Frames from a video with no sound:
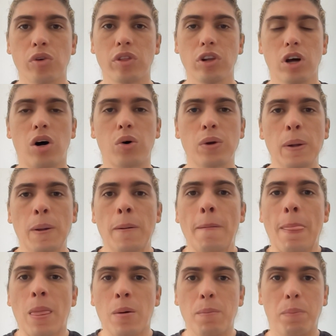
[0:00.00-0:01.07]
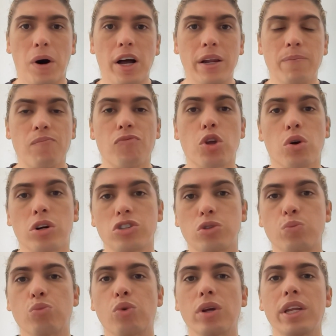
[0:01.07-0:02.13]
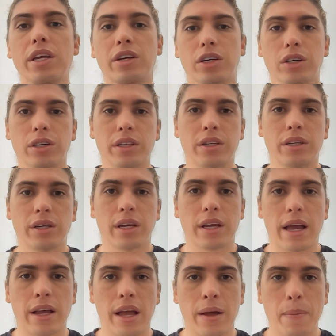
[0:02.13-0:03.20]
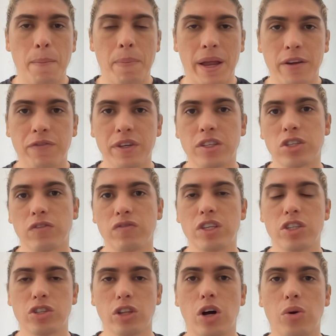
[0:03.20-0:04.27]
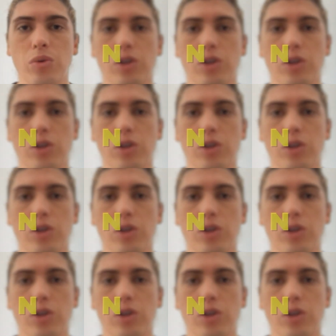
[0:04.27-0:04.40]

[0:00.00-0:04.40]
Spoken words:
the loan, but there are some really good benefits of this loan.